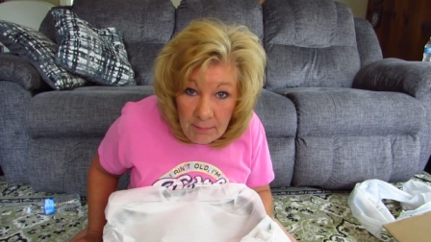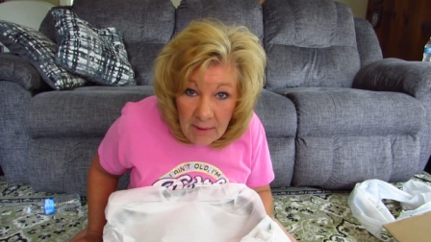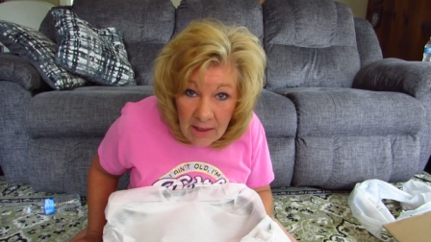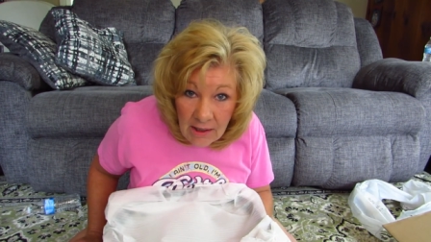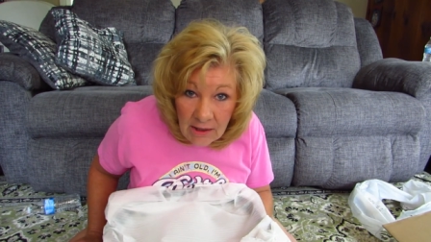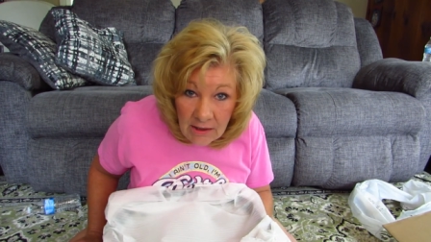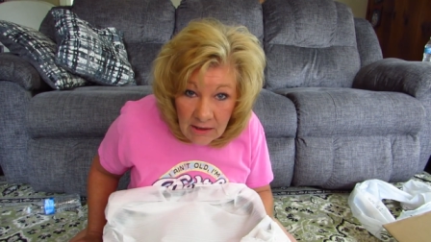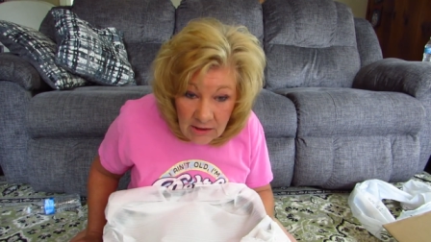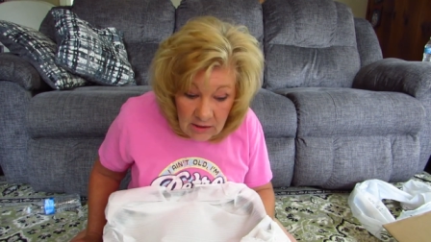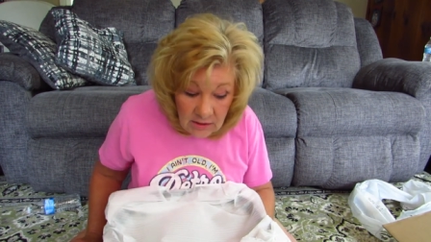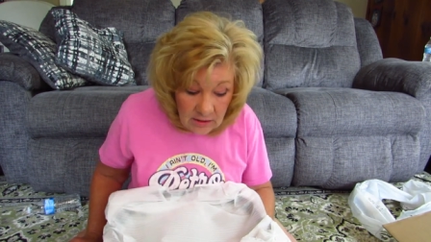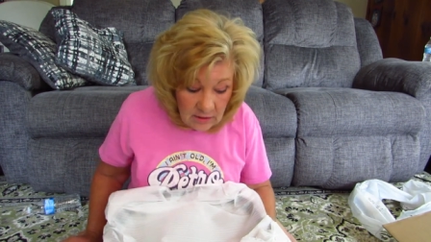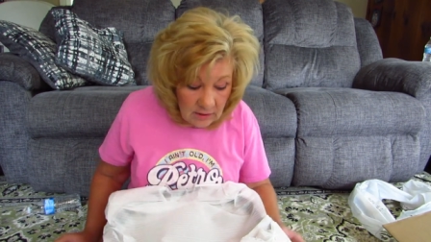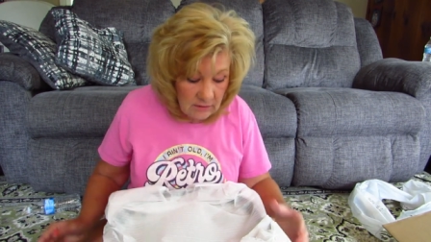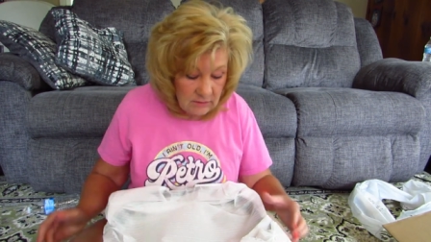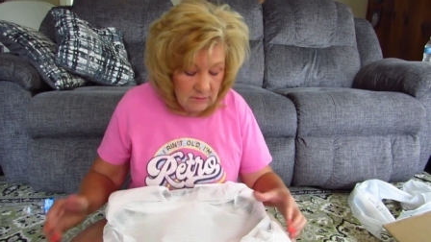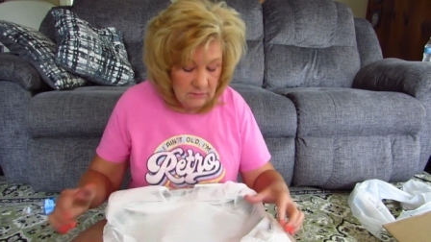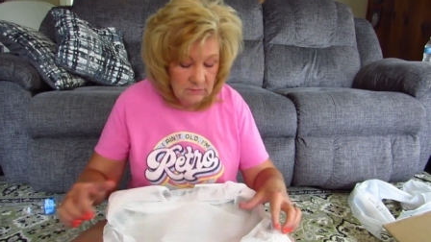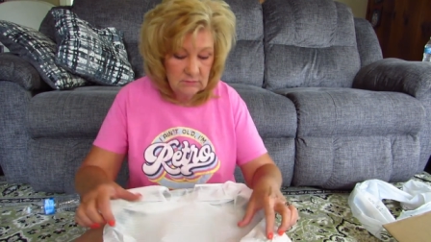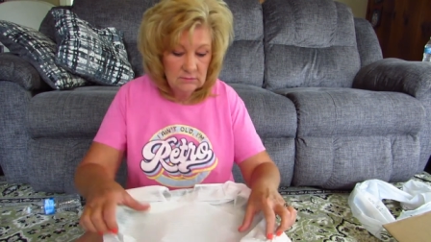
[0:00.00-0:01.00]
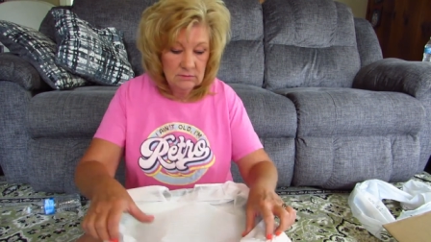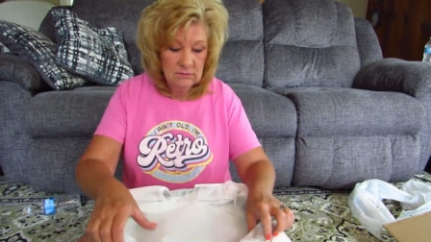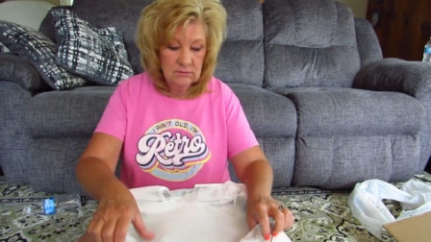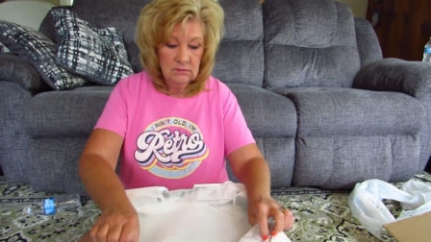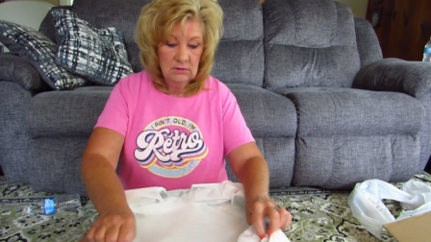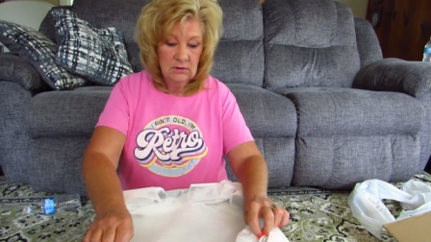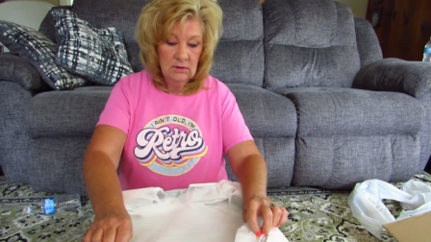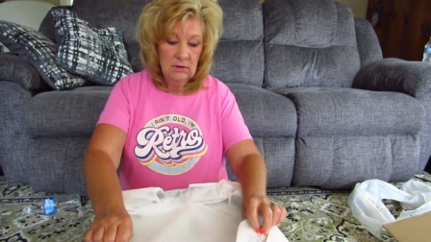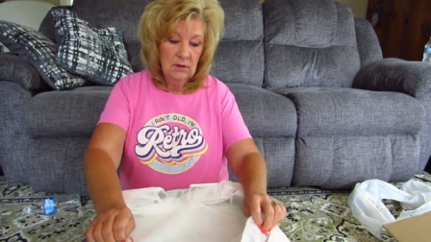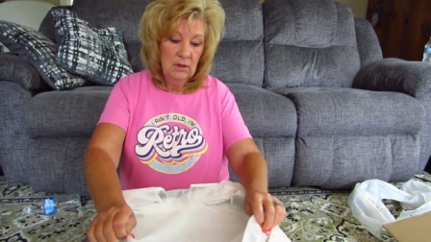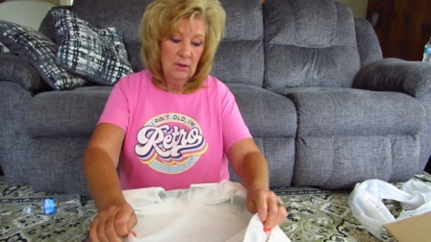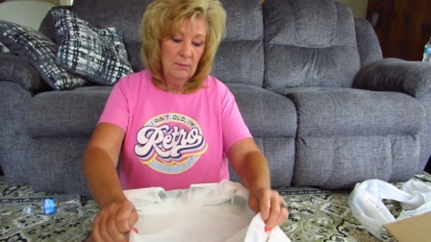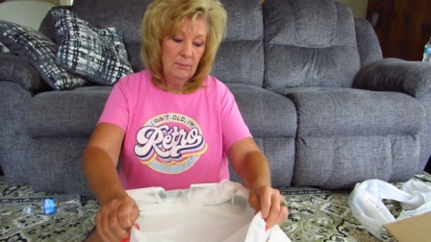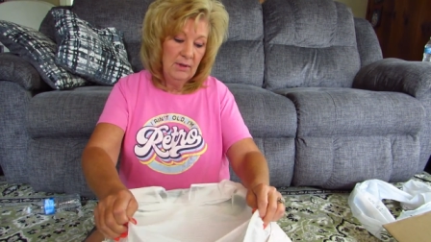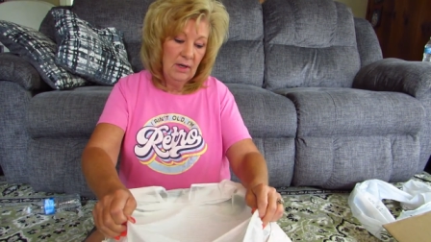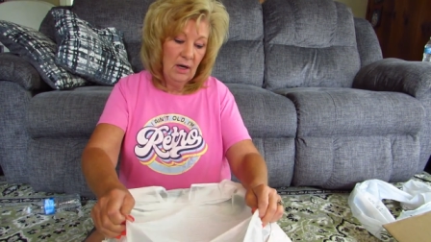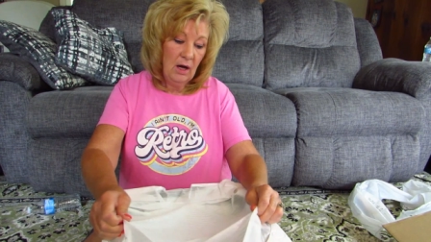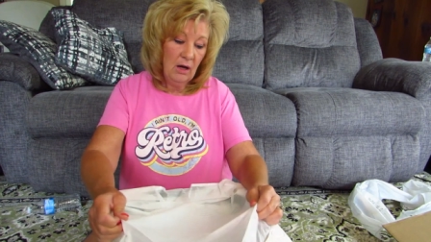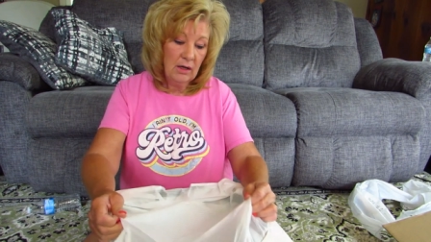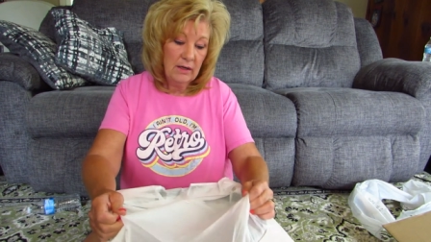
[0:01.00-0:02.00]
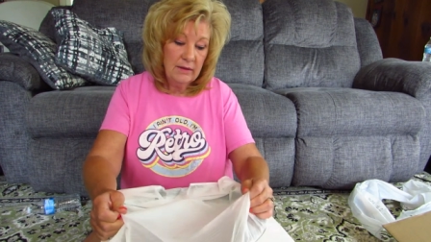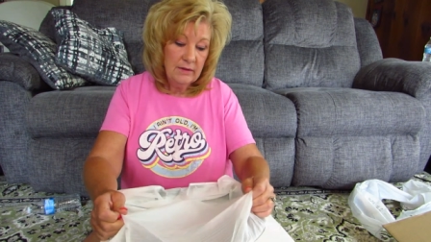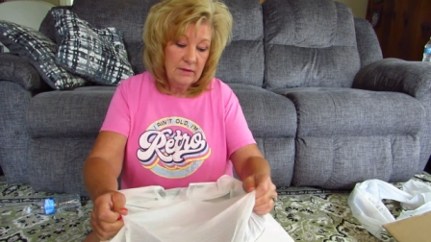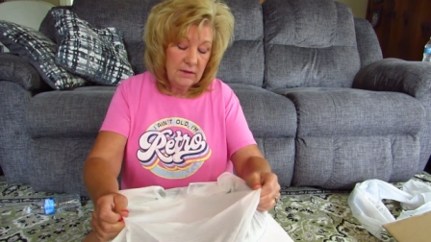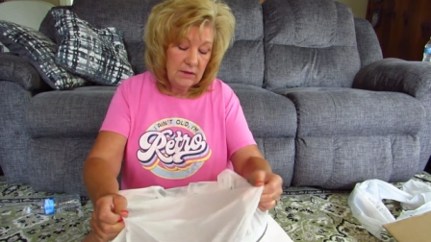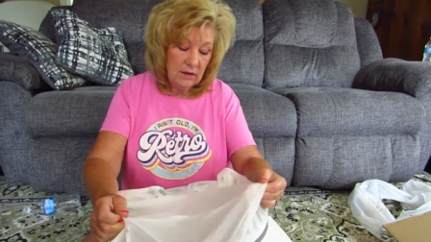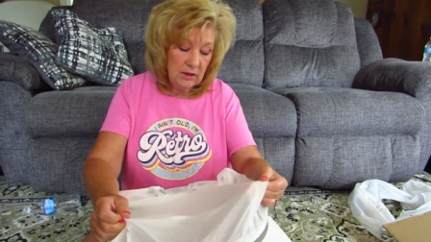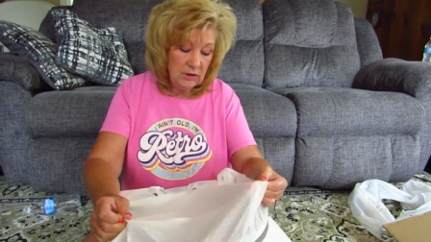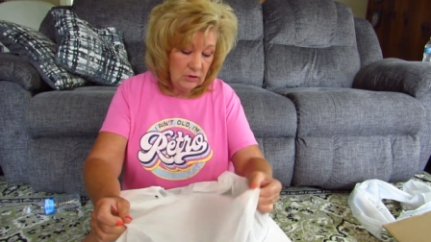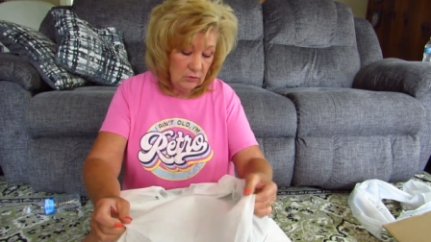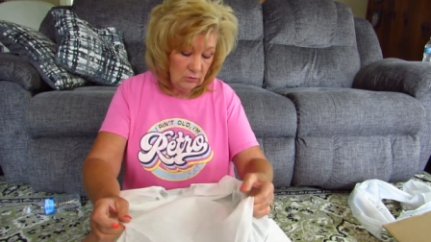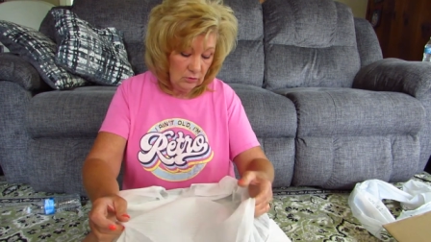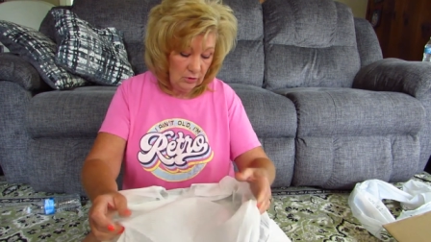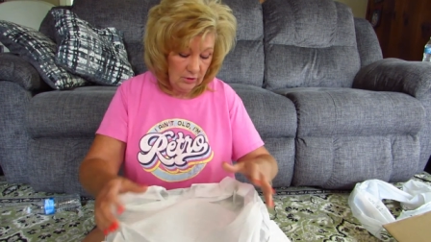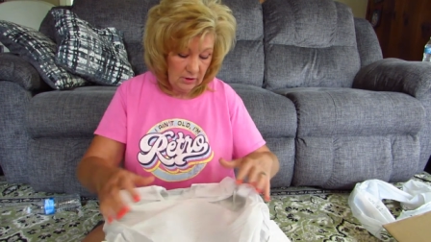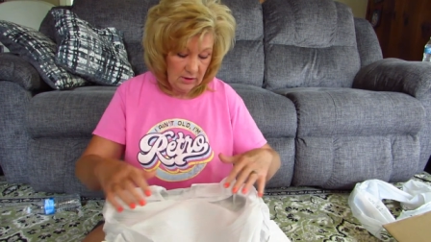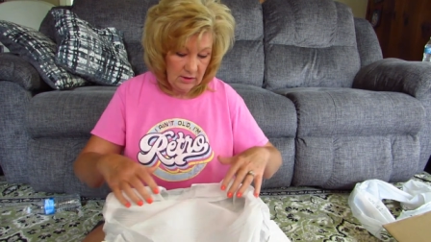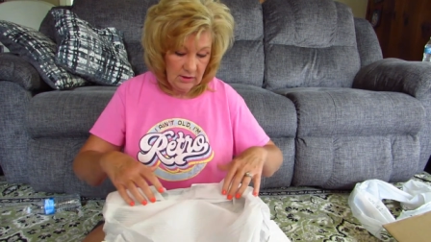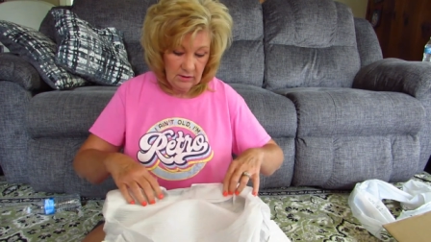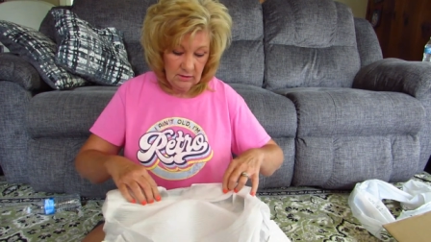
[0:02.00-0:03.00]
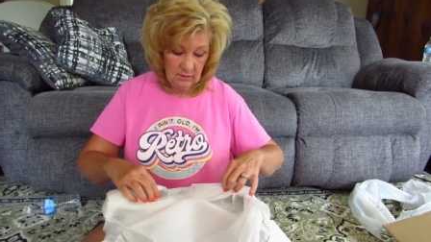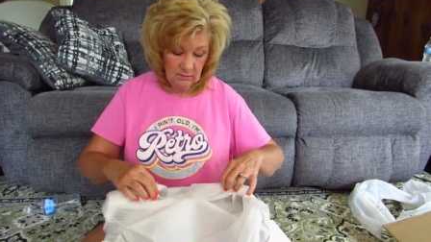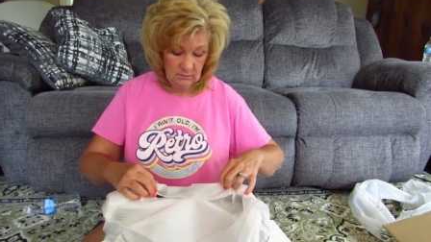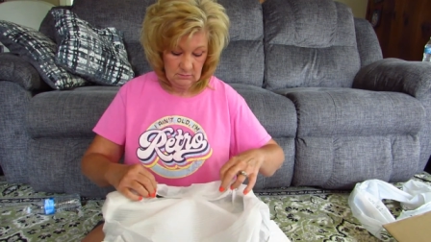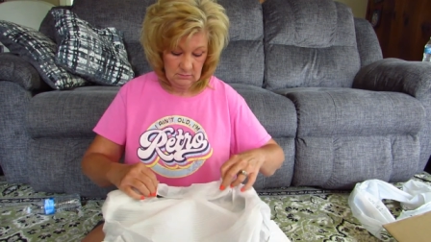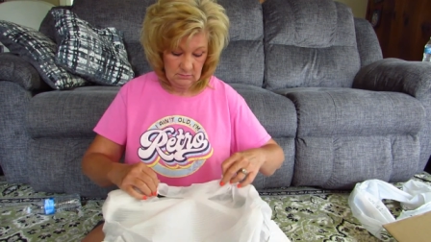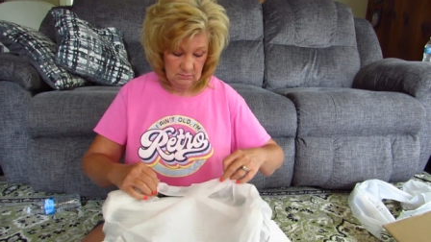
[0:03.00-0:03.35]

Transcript: Peggy, but I'll continue looking.